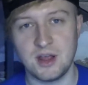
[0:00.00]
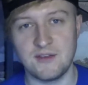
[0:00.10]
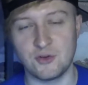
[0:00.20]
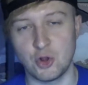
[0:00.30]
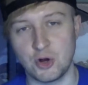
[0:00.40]
if
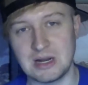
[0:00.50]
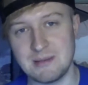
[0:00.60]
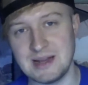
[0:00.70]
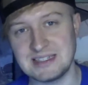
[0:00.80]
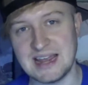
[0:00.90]
you're looking to
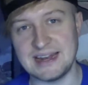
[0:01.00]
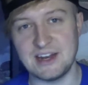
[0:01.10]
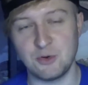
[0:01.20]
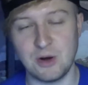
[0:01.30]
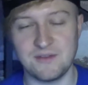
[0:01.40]
make ten to
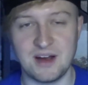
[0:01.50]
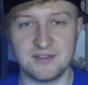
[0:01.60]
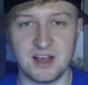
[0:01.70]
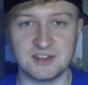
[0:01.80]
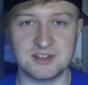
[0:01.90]

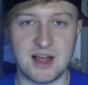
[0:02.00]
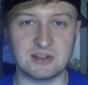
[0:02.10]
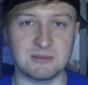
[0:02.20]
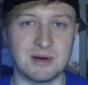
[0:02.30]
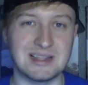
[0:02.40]
$25,000 a
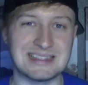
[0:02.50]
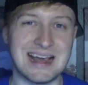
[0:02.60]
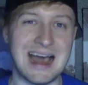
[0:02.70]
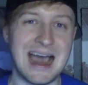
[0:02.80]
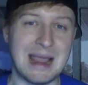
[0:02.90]
month as a
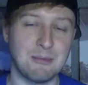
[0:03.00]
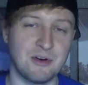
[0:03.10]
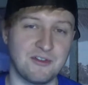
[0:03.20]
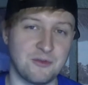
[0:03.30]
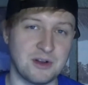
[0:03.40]
hybrid
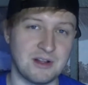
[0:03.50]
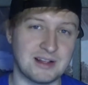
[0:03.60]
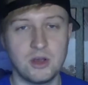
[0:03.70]
freelancer,